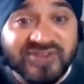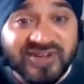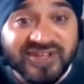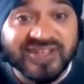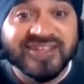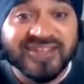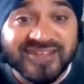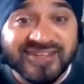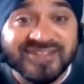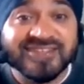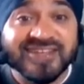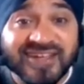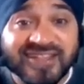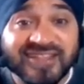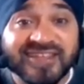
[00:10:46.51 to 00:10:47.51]
right?
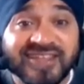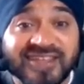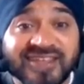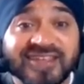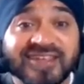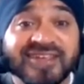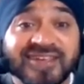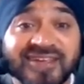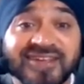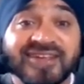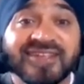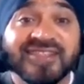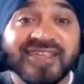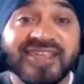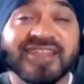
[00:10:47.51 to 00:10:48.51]
Exactly.
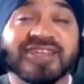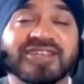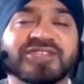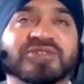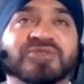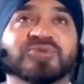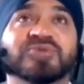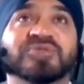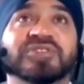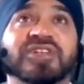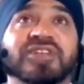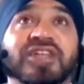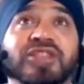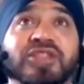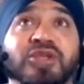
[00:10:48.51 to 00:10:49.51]
They get
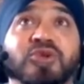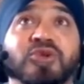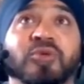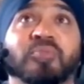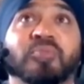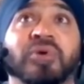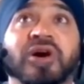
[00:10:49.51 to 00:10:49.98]
excluded and they're not